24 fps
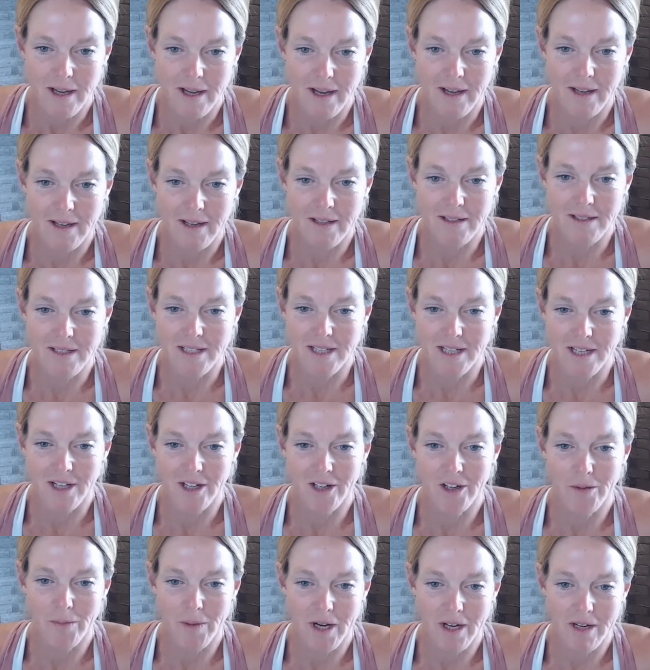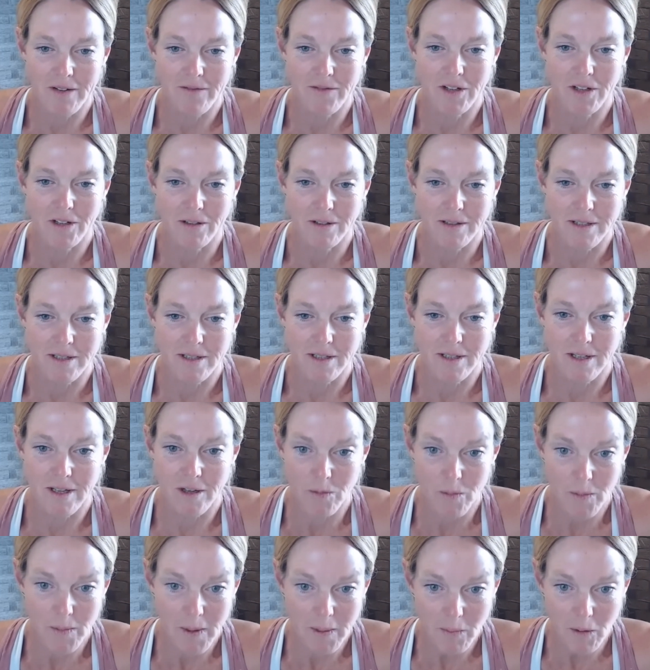and see how your body feels.
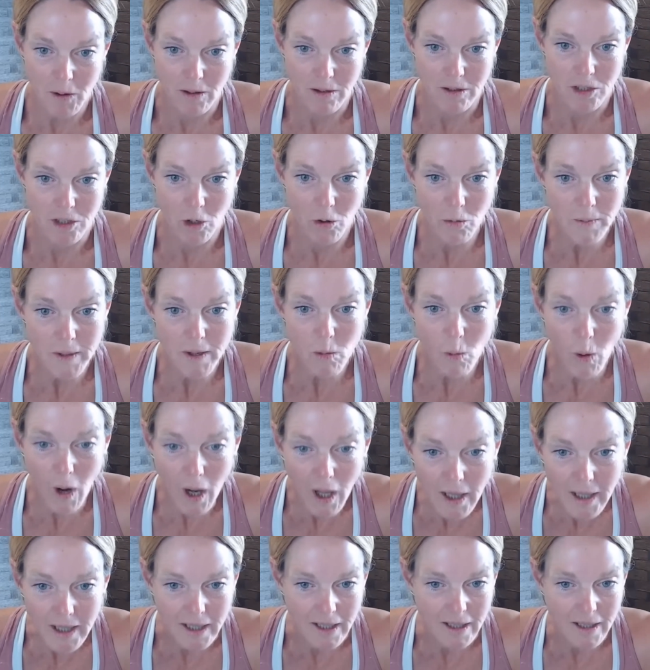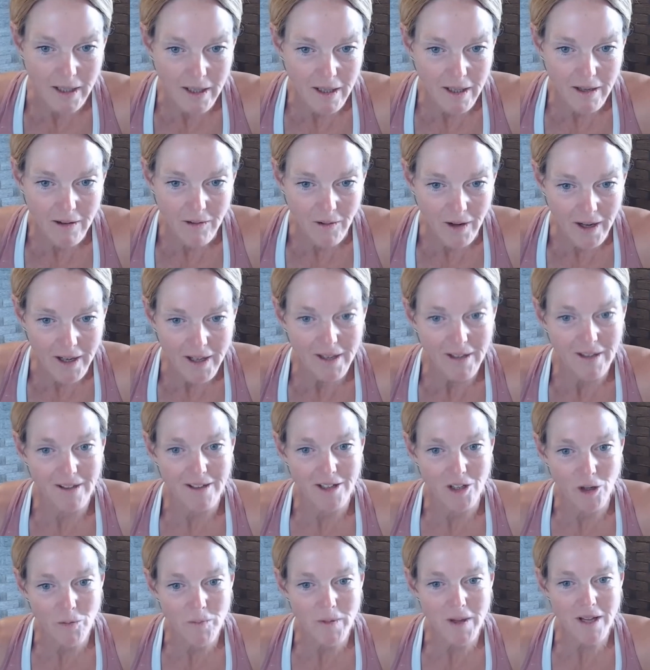And remember, don't be Wall-E, right?
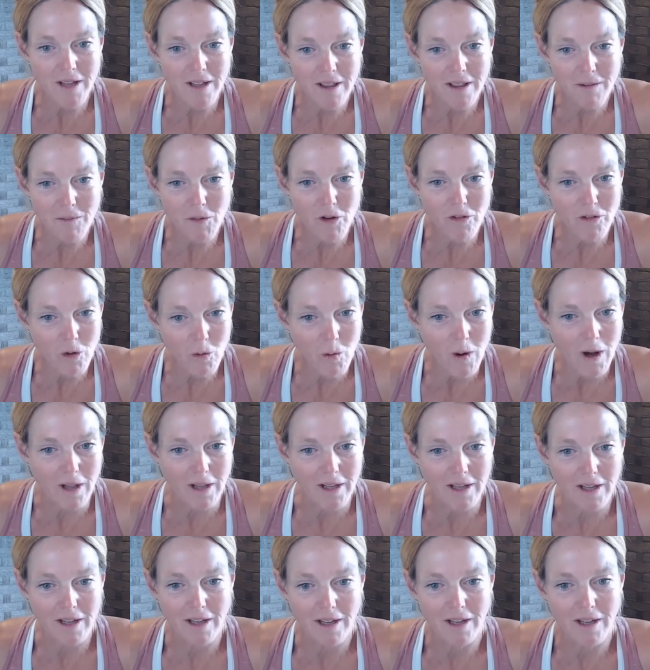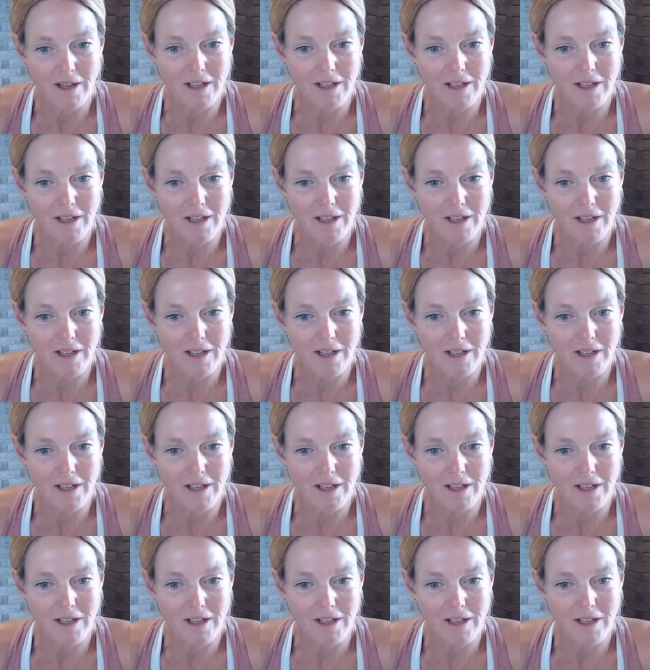Don't be in the movie Wall-E.